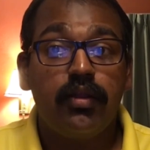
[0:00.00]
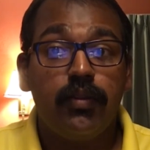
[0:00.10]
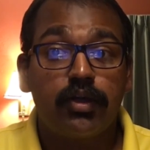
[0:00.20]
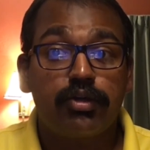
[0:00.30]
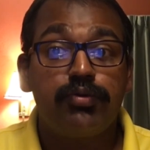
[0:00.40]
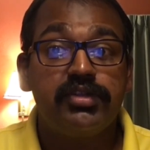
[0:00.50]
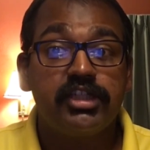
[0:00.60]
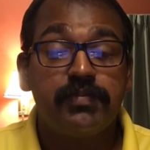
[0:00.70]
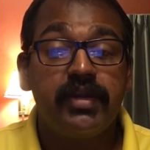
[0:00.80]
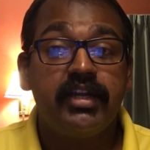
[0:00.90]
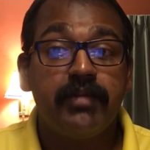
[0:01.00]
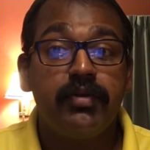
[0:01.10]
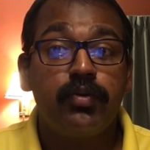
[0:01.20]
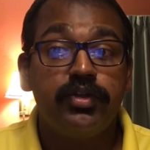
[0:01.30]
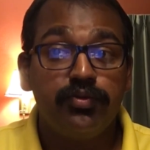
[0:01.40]
The cruising speed can
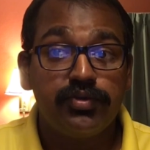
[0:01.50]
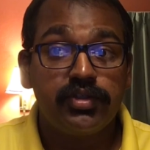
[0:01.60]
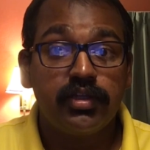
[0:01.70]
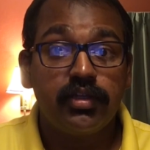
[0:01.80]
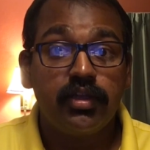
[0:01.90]
be reduced.